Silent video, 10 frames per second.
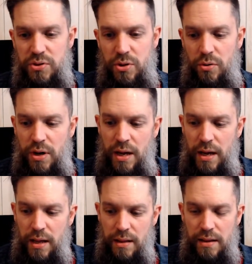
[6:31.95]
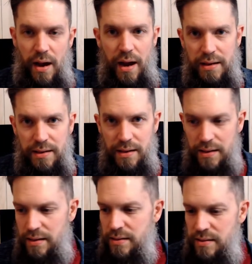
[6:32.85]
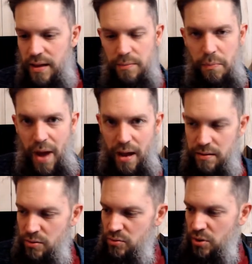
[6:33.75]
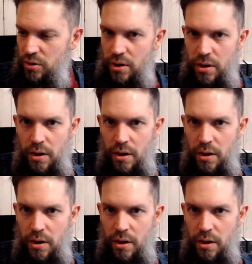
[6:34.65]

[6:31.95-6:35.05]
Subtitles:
So the idea is that Matthew took